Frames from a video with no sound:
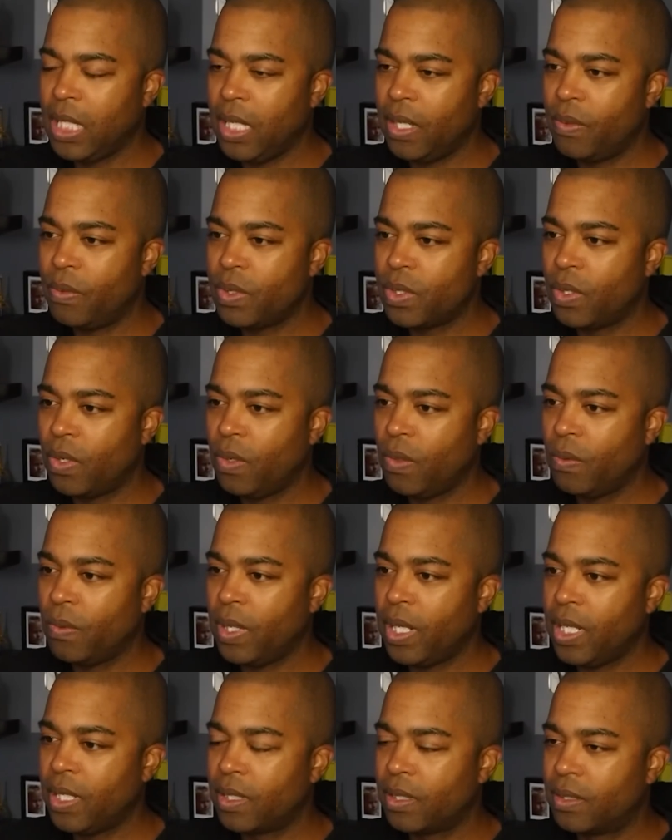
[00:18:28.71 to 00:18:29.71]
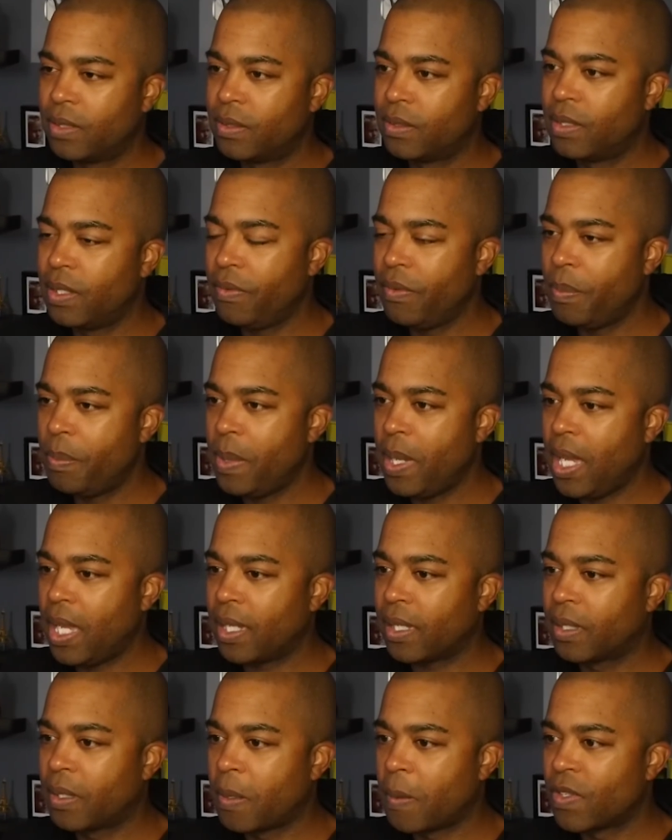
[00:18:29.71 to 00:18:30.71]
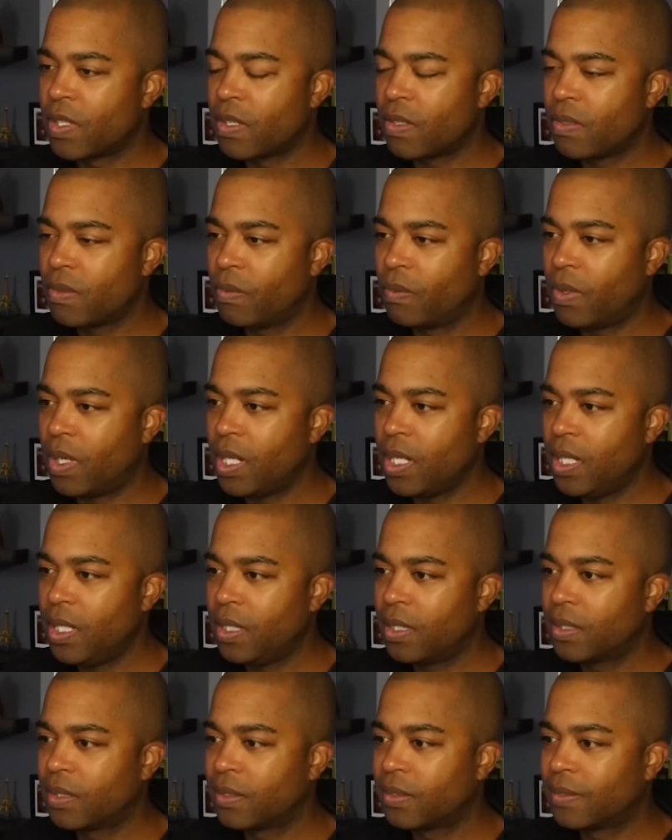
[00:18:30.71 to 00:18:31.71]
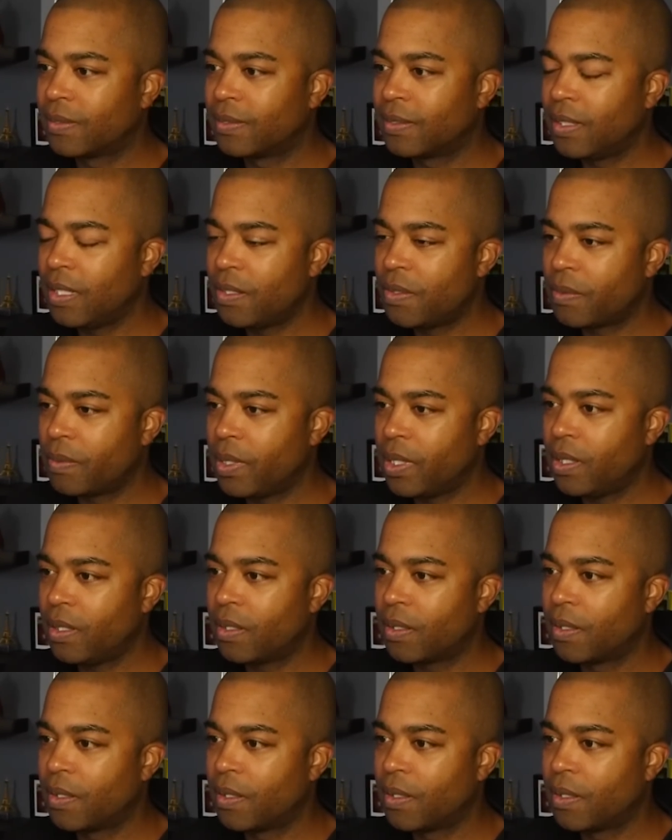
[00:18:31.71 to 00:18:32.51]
Yeah, it was her ring. Give it back. She doesn't want it. That's weird.